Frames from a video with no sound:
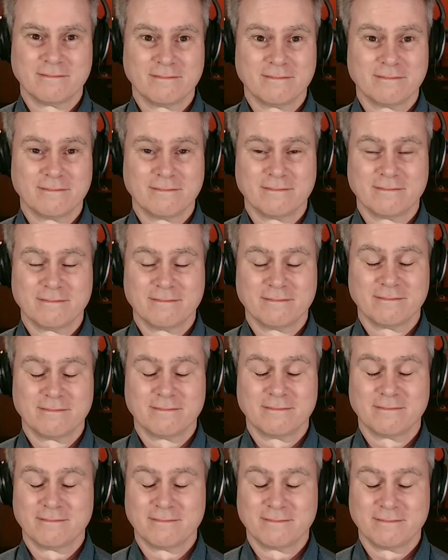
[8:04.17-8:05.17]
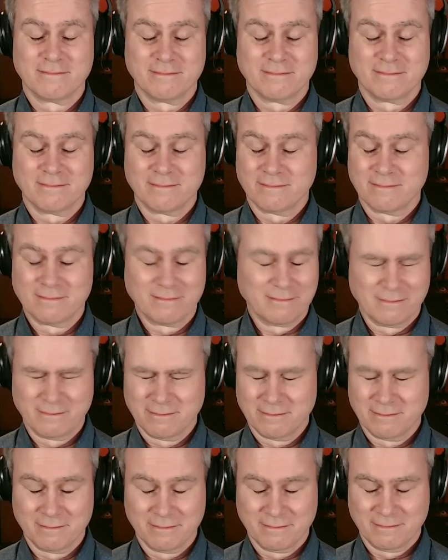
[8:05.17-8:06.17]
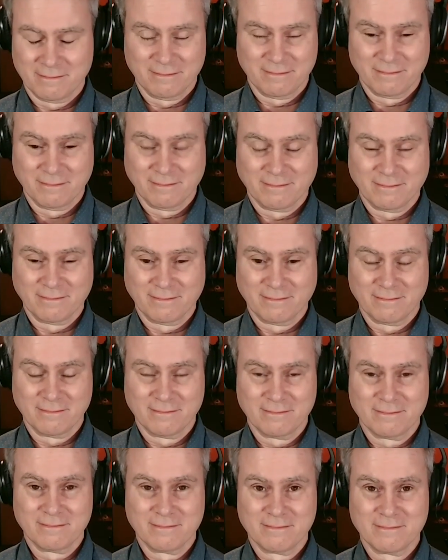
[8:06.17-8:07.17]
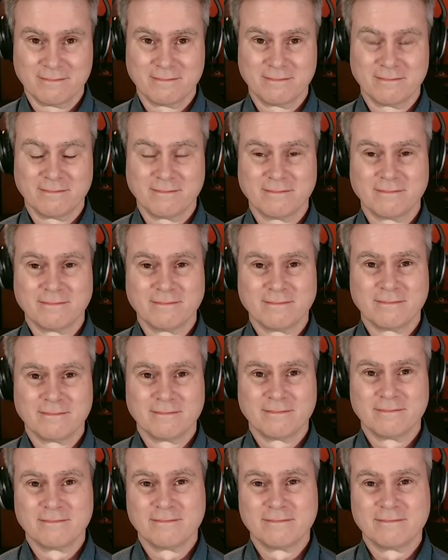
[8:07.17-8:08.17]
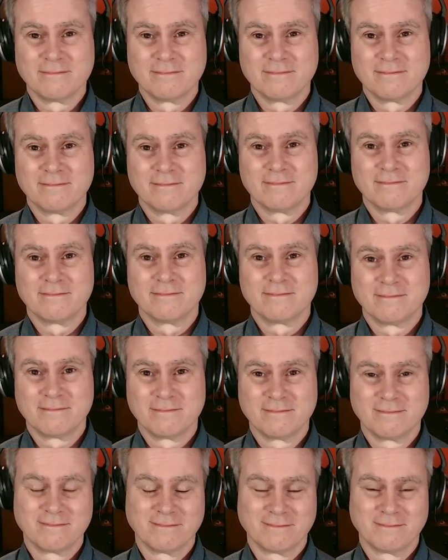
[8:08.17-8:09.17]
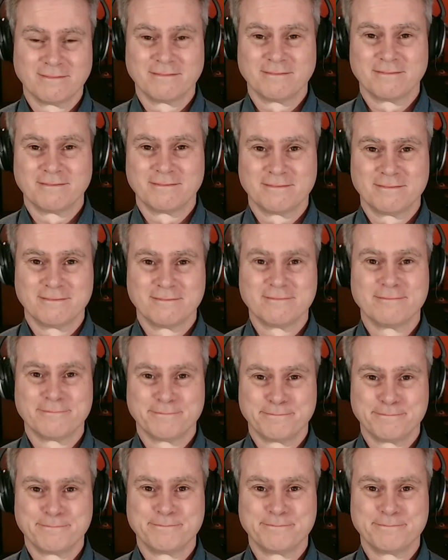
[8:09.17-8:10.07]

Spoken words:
No words are spoken by the person on screen.